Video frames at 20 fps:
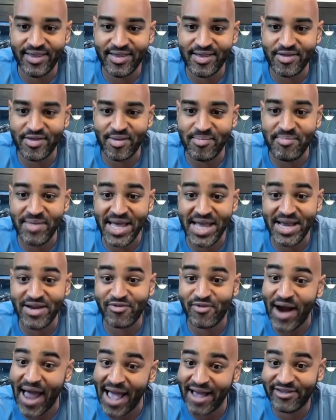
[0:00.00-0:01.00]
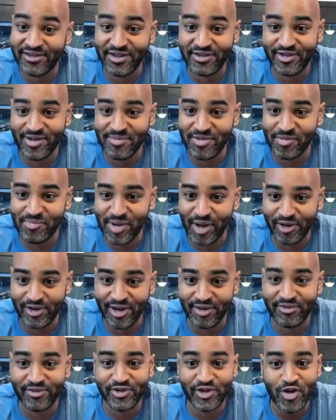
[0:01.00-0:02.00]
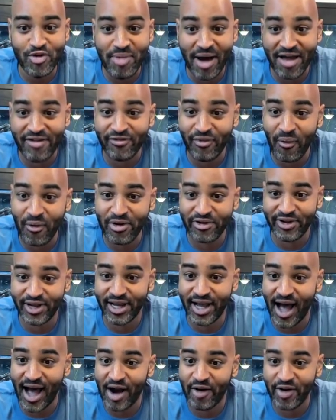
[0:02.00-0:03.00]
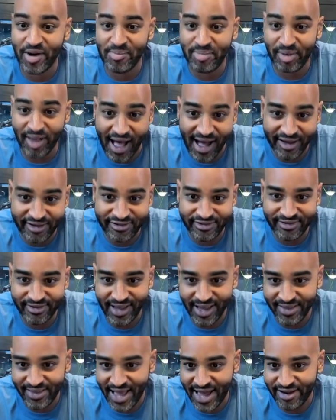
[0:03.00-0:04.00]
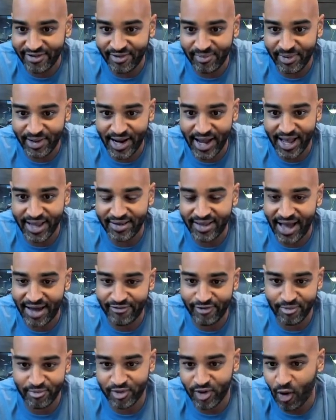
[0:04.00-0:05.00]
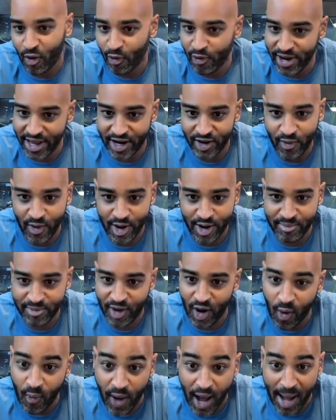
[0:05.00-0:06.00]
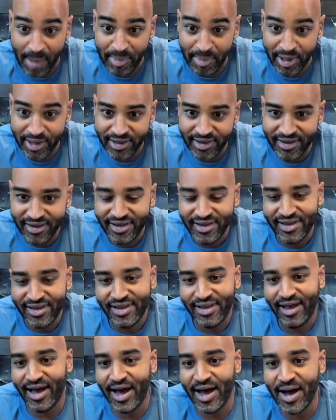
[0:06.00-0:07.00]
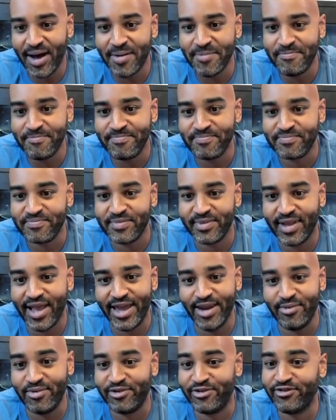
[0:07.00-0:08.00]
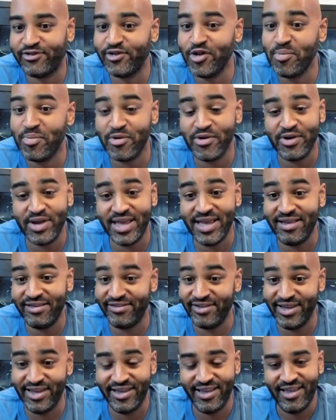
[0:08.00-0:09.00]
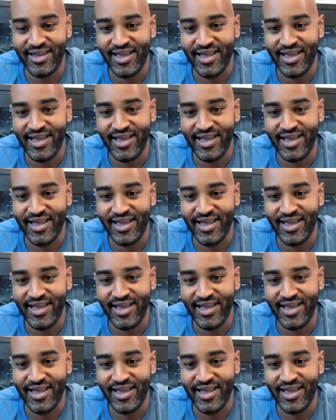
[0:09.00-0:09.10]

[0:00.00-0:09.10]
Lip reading: the main rack system is built of 2x4s and concrete blocks, and that is something I got from Corey at Aquarium Co-op, and it was super easy.